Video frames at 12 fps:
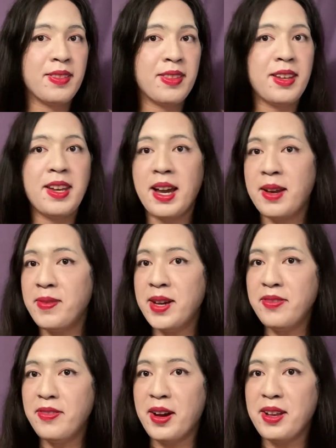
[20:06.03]
Yeah, I'm
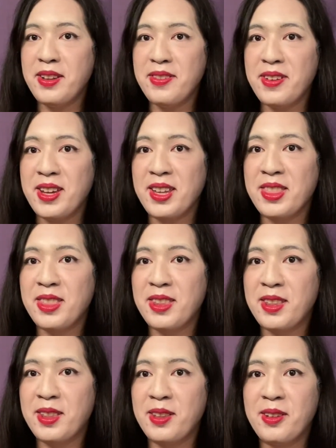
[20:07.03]
not fond of it.
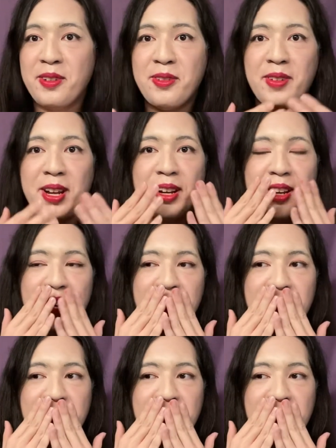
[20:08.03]
Oh my god.